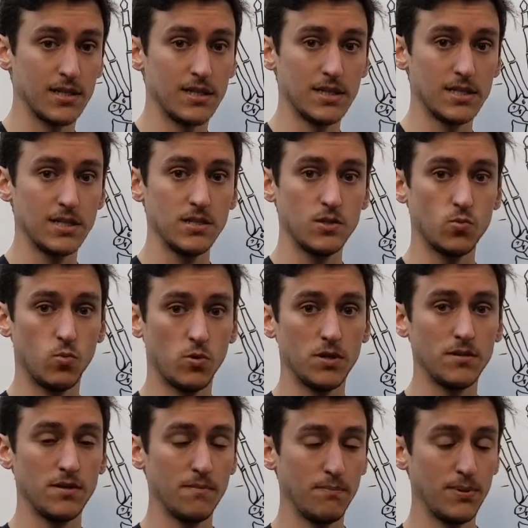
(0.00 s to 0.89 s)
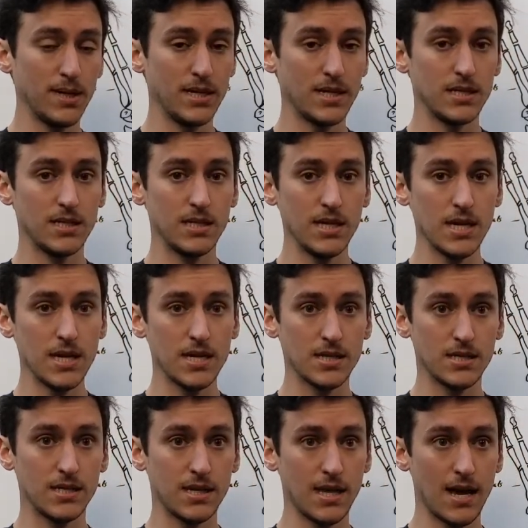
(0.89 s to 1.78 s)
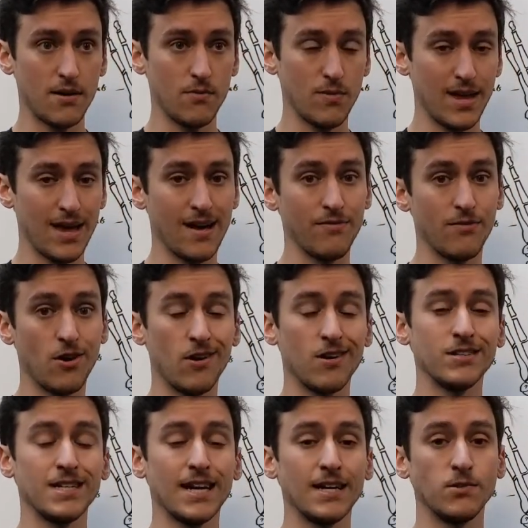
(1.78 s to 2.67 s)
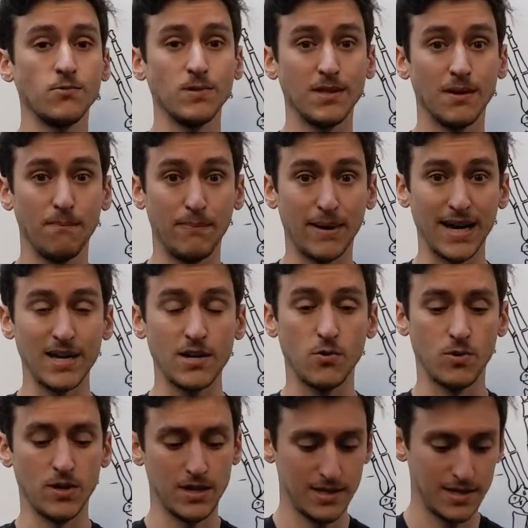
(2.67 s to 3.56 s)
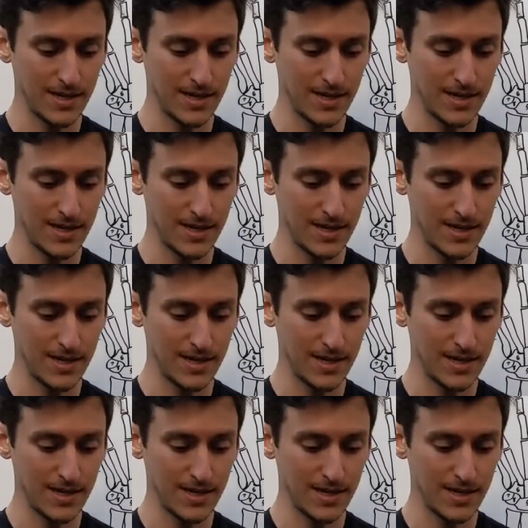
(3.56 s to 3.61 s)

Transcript: this is one of the biggest things that we have contact with the bike with.